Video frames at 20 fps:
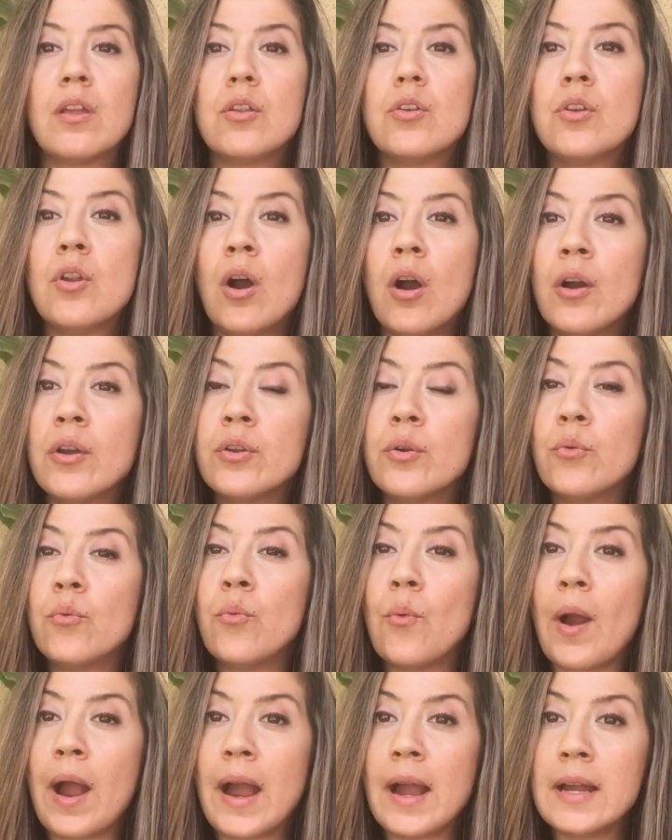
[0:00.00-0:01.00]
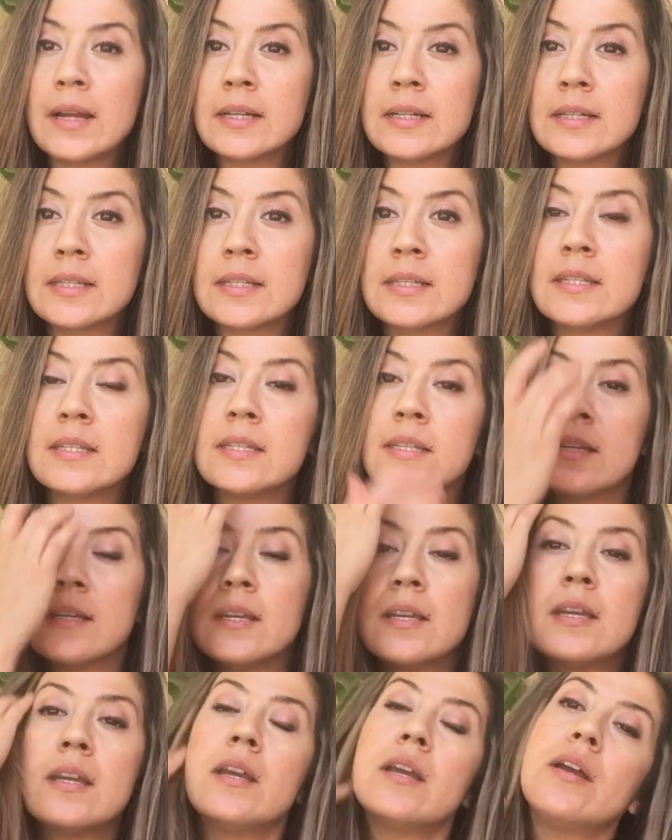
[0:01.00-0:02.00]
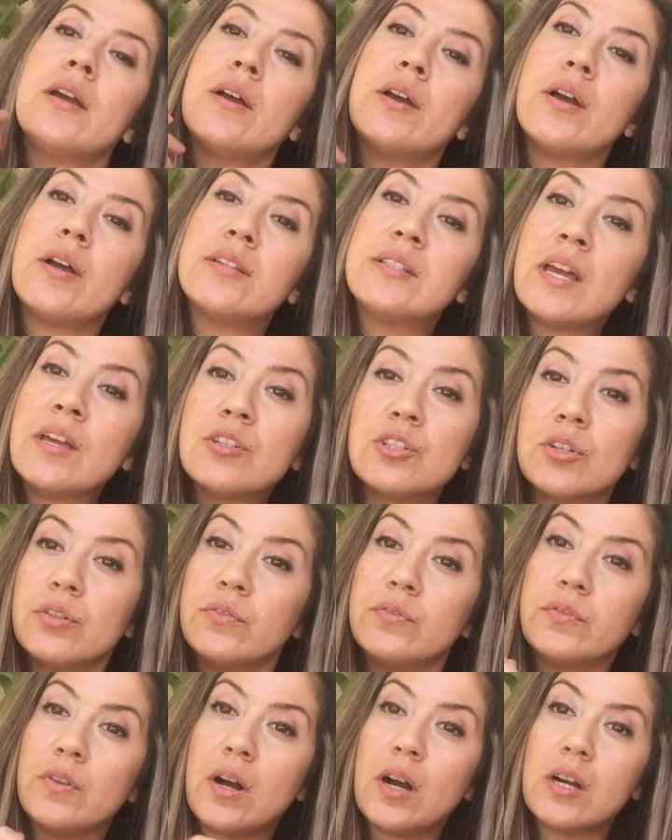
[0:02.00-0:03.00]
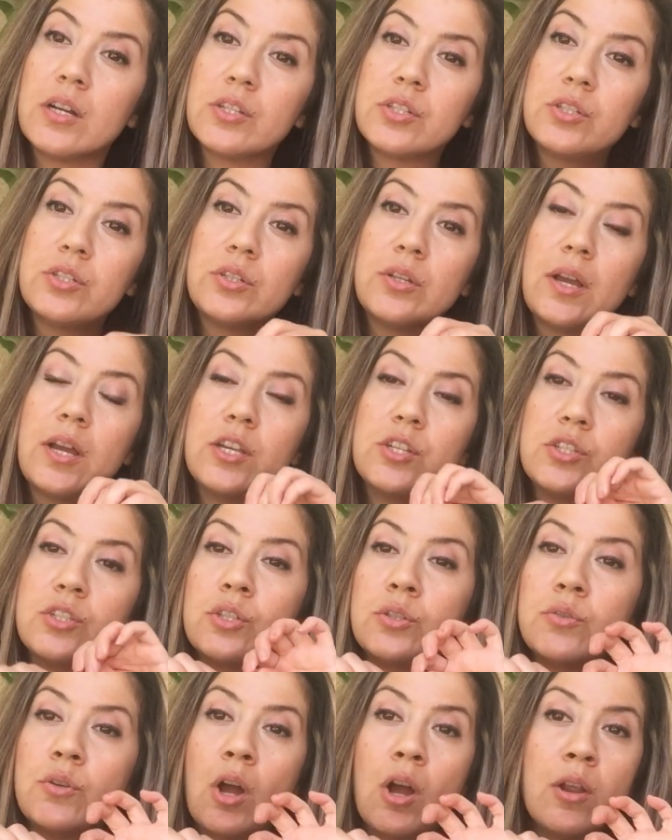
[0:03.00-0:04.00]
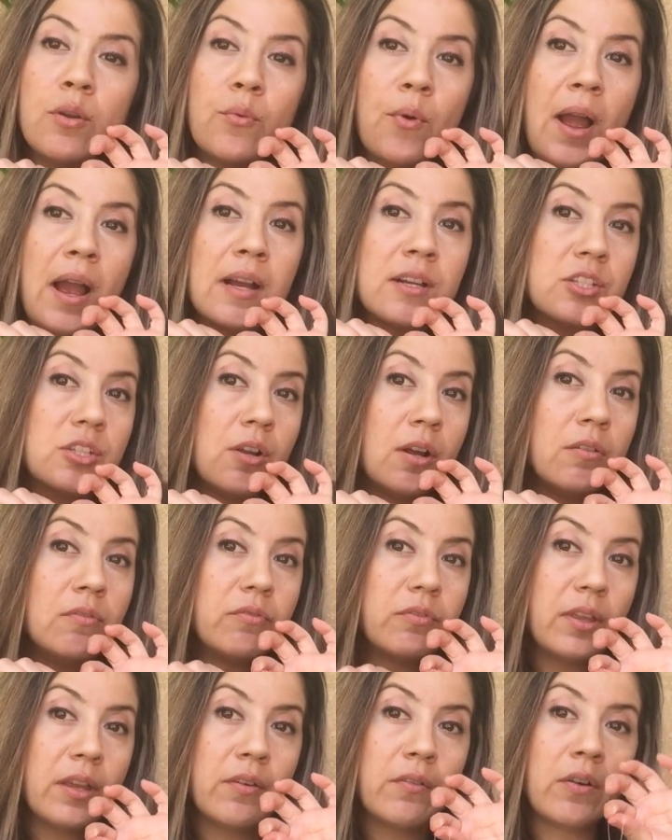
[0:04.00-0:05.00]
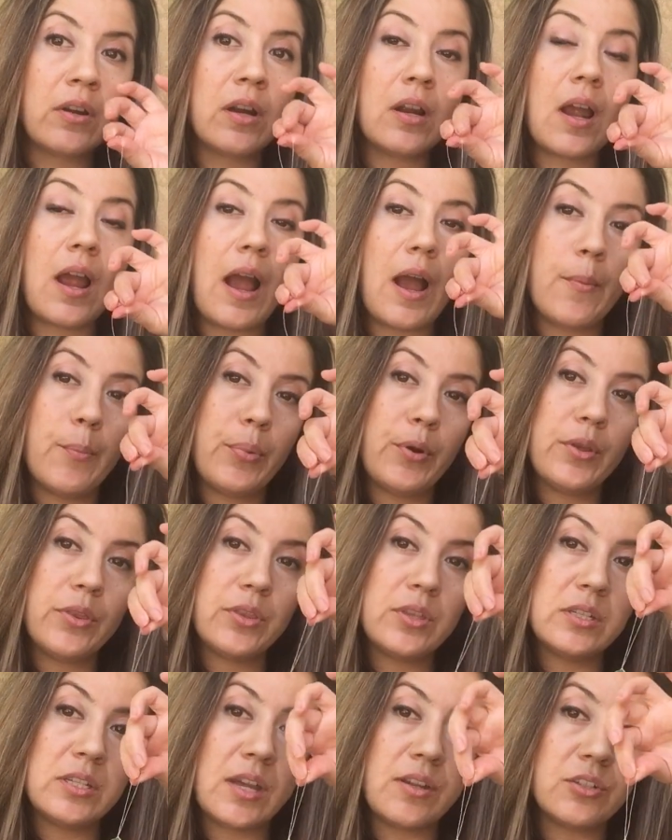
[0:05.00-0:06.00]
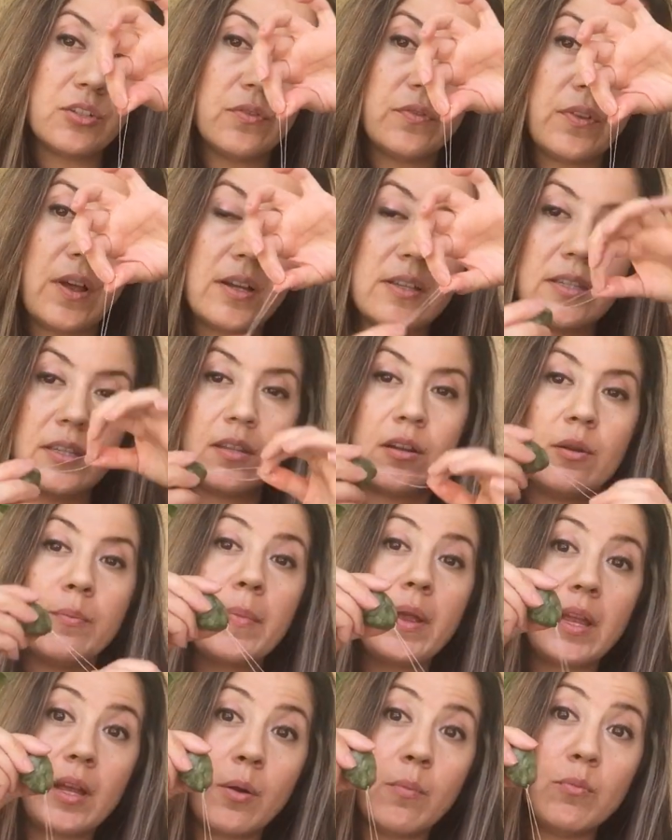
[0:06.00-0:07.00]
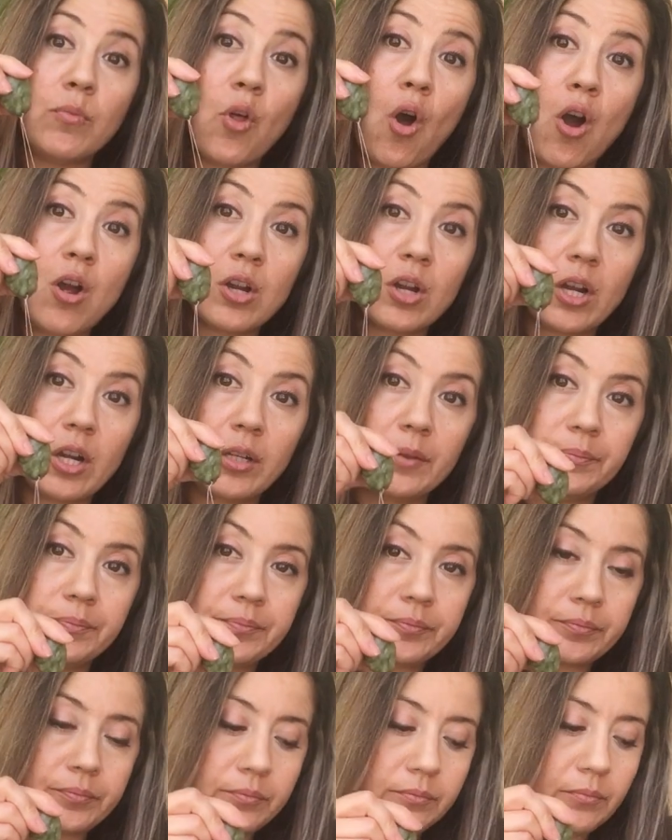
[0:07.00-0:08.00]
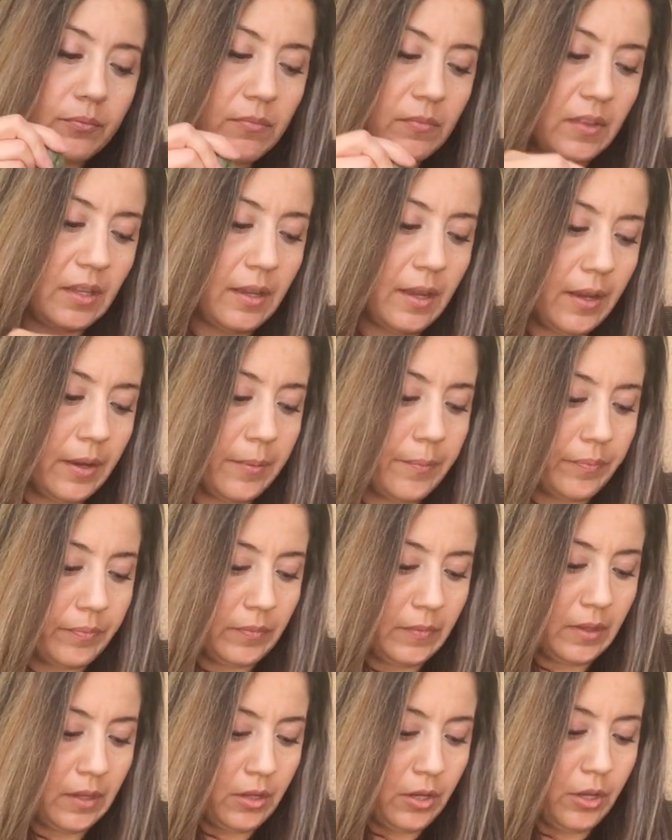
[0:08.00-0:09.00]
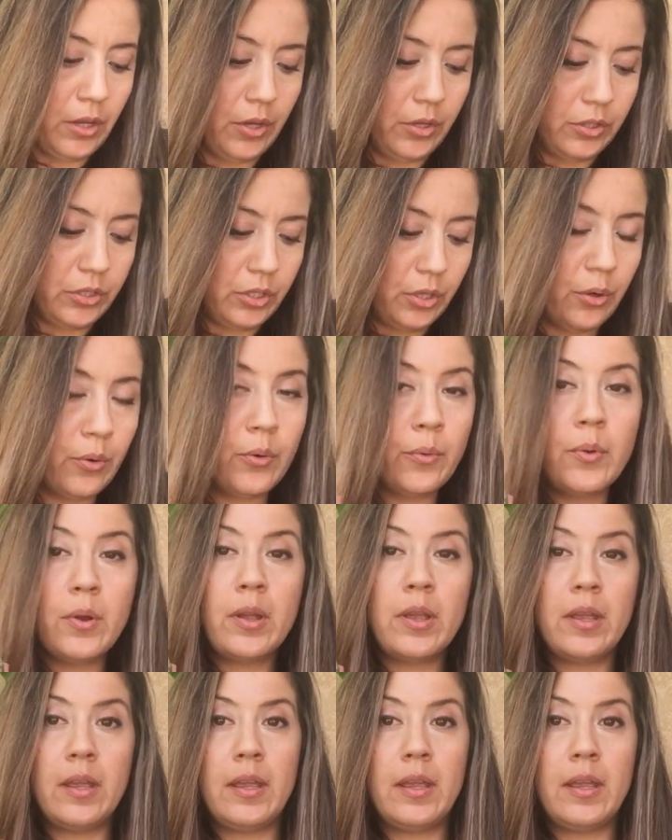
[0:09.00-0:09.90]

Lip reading: non-wax dental floss to it. So non-wax, non-flavor, put the dental floss in there, make them longer. Okay, so